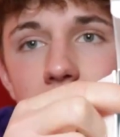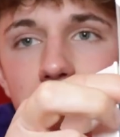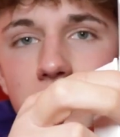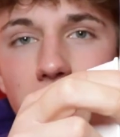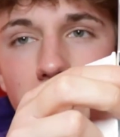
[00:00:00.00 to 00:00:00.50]

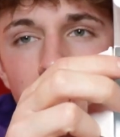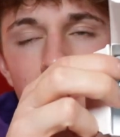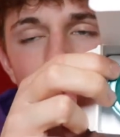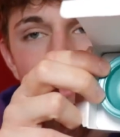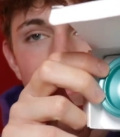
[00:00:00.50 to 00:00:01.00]

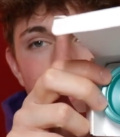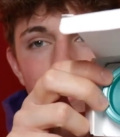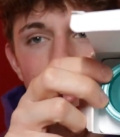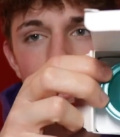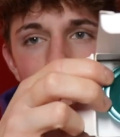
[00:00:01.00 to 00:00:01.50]
Sunbird.
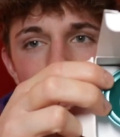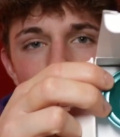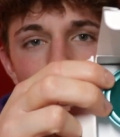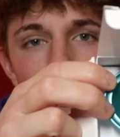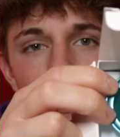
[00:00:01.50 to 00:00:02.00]
Very, very
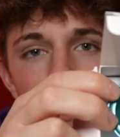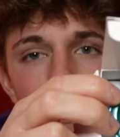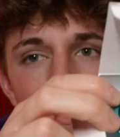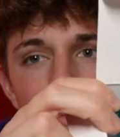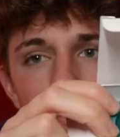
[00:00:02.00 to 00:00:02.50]
cool
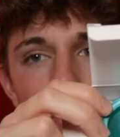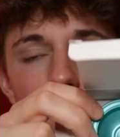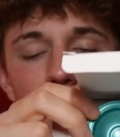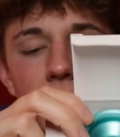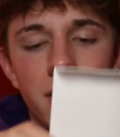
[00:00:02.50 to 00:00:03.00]
YoYo,
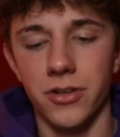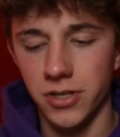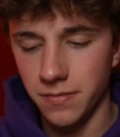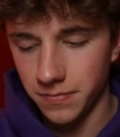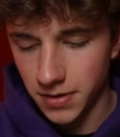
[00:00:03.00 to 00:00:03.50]
perfect
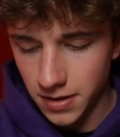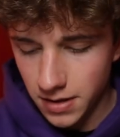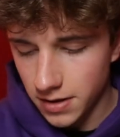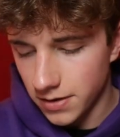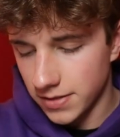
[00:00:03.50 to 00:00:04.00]
condition.
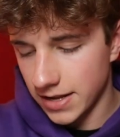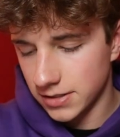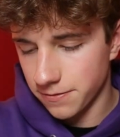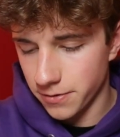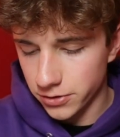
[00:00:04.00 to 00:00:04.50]

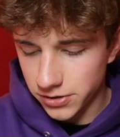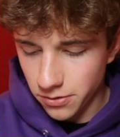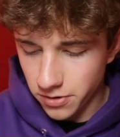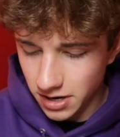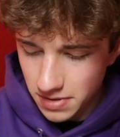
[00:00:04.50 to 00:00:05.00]
That's the first
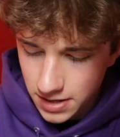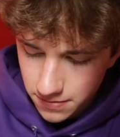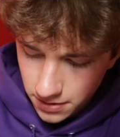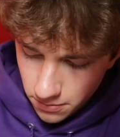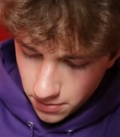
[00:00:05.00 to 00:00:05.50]
YoYo we're gonna be
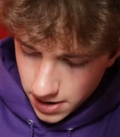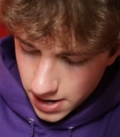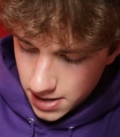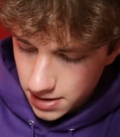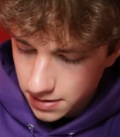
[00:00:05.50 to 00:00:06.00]
giving
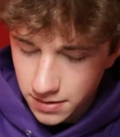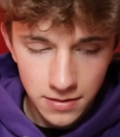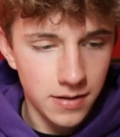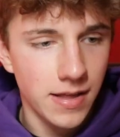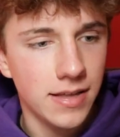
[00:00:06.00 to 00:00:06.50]
away
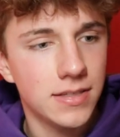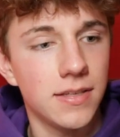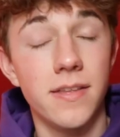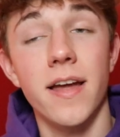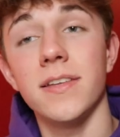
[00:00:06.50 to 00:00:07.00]
in that
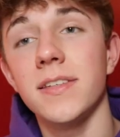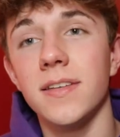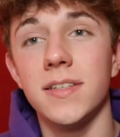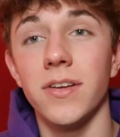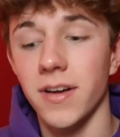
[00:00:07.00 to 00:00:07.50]
nice
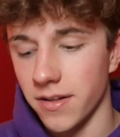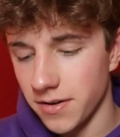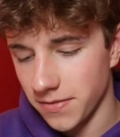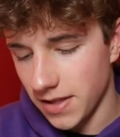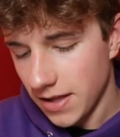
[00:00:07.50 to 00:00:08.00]
teal
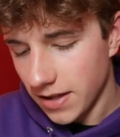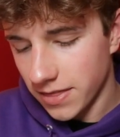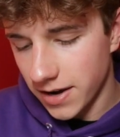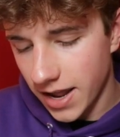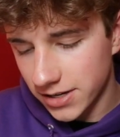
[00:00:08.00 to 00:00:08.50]
color.
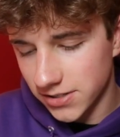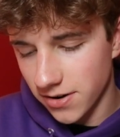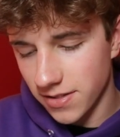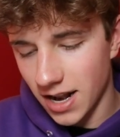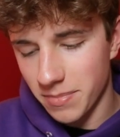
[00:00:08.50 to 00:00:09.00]
The next
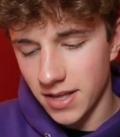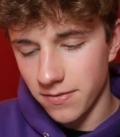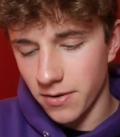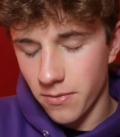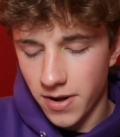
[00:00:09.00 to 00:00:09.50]
YoYo that I'll be
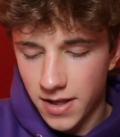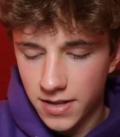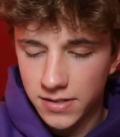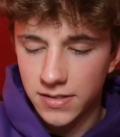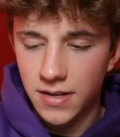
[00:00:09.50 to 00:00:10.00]
giving away
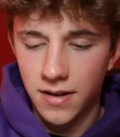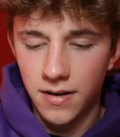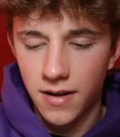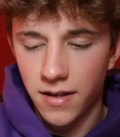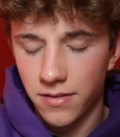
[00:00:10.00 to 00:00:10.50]
is none
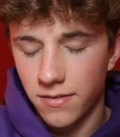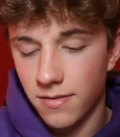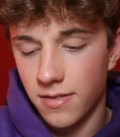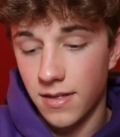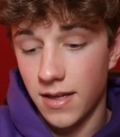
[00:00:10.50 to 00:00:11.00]
other
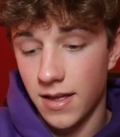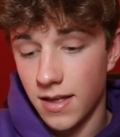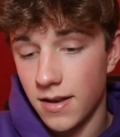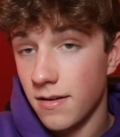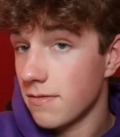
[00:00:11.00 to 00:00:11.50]

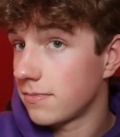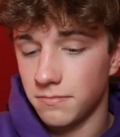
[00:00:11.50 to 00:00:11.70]
than